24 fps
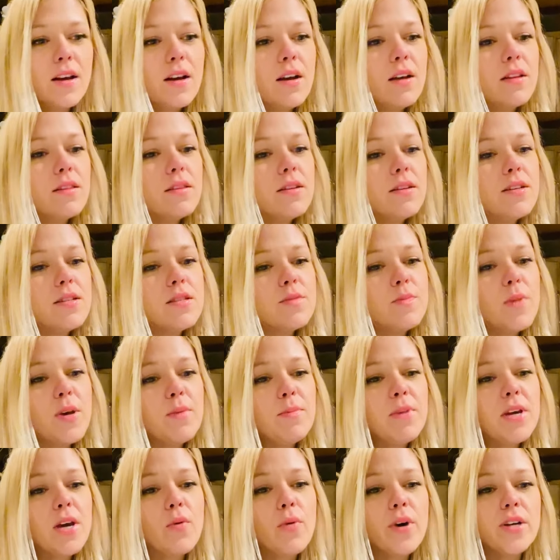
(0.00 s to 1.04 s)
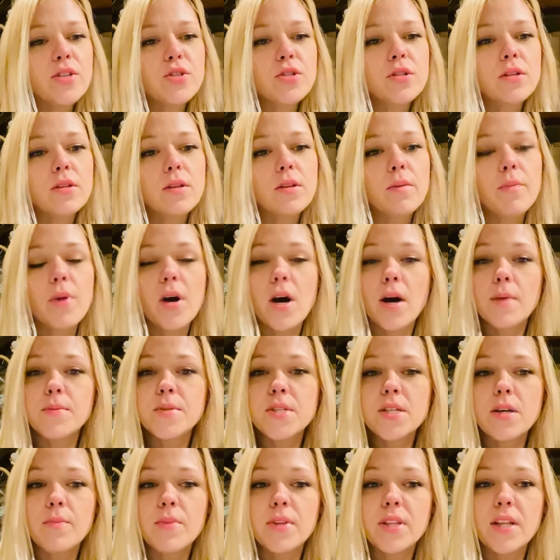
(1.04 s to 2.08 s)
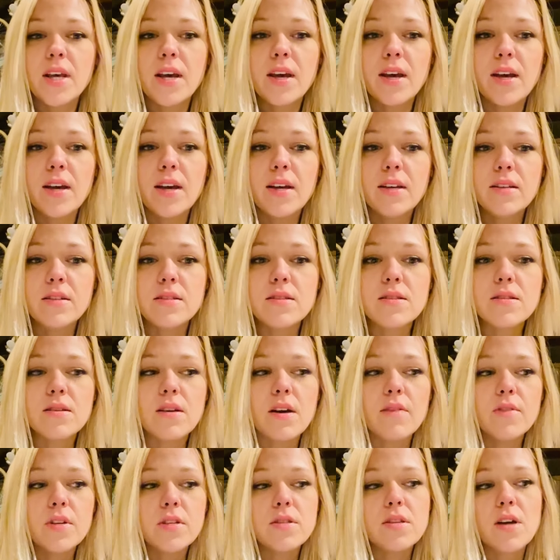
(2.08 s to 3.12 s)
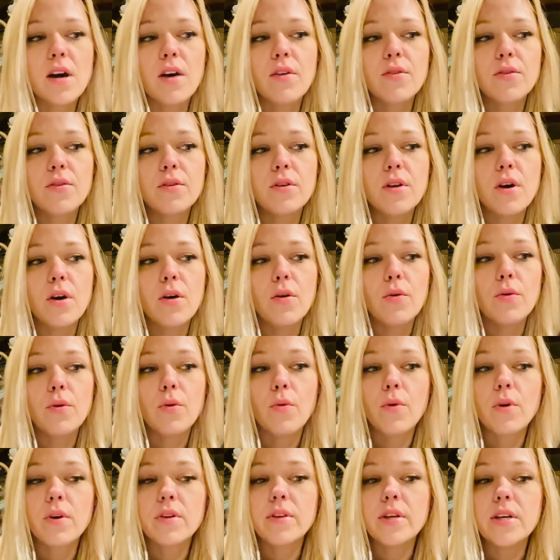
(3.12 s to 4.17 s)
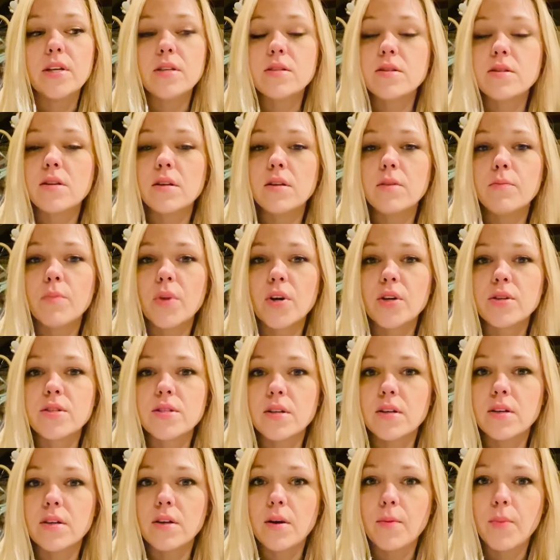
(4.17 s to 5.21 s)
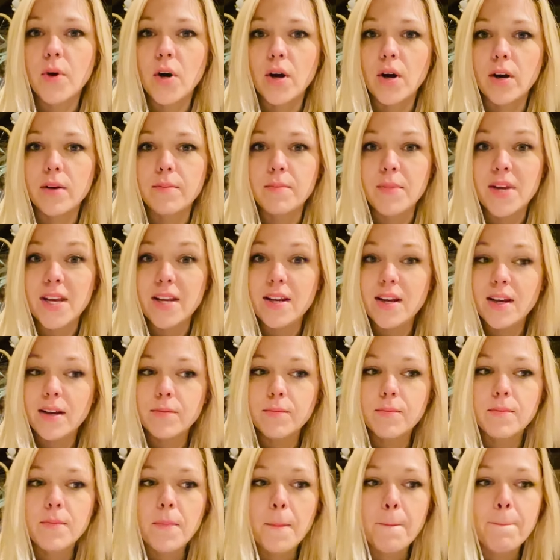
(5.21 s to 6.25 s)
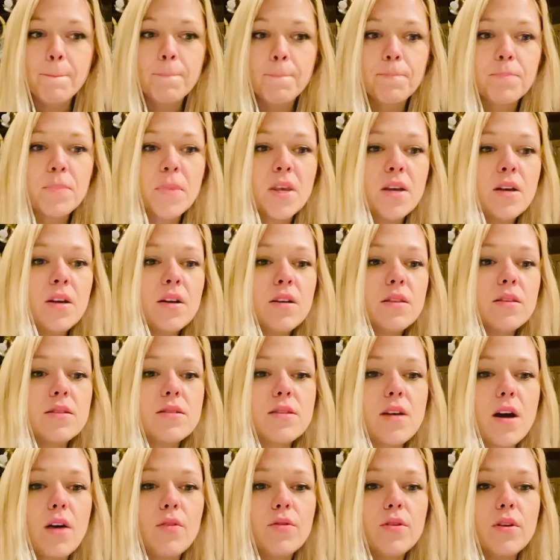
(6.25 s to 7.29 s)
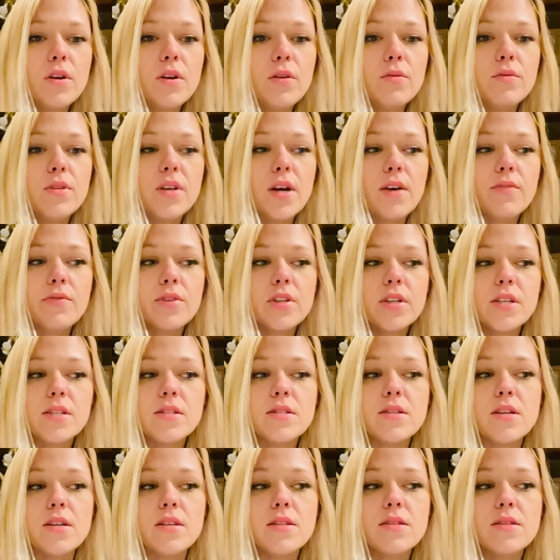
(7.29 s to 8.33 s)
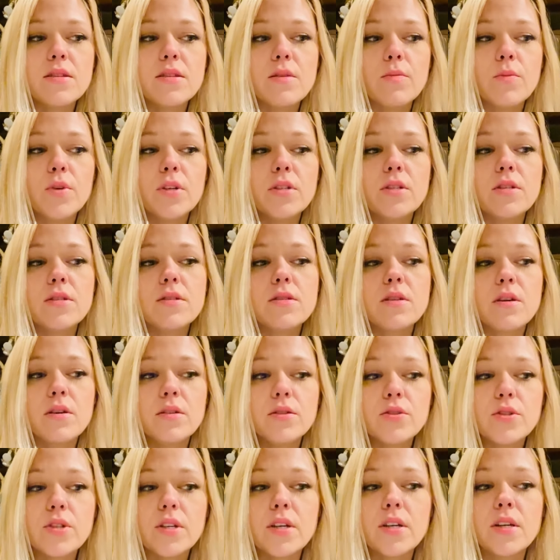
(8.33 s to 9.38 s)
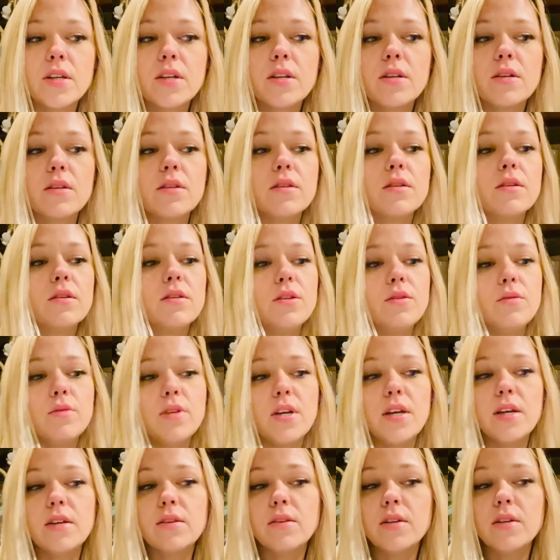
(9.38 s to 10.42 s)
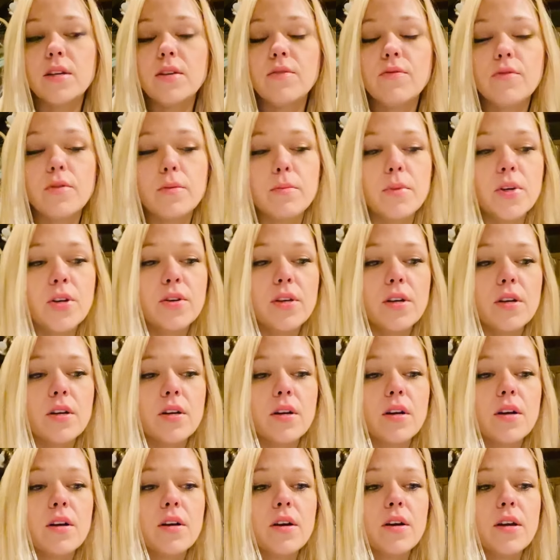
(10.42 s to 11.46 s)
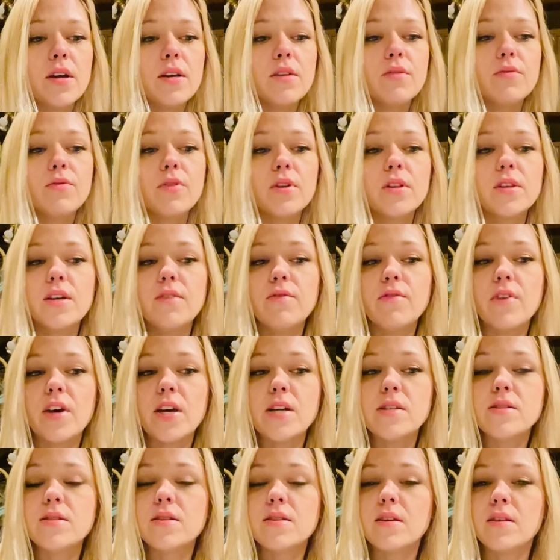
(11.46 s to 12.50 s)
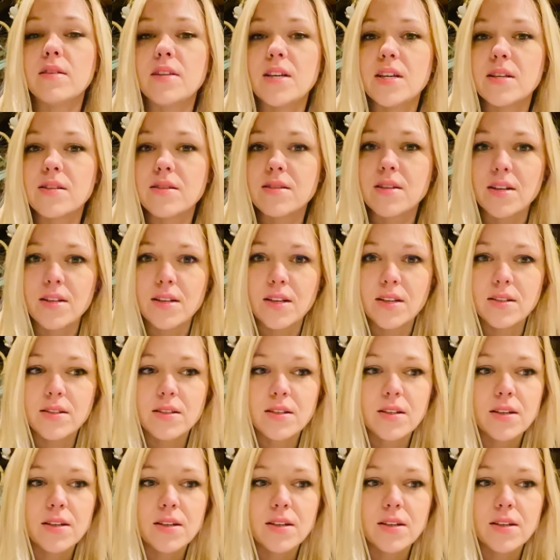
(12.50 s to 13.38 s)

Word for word: This may be a question that pops up in the heads of the South Node or the Ascendant person upon meeting. The South Node definitely sees someone nostalgic, uniquely familiar, and a friendly face in the Ascendant.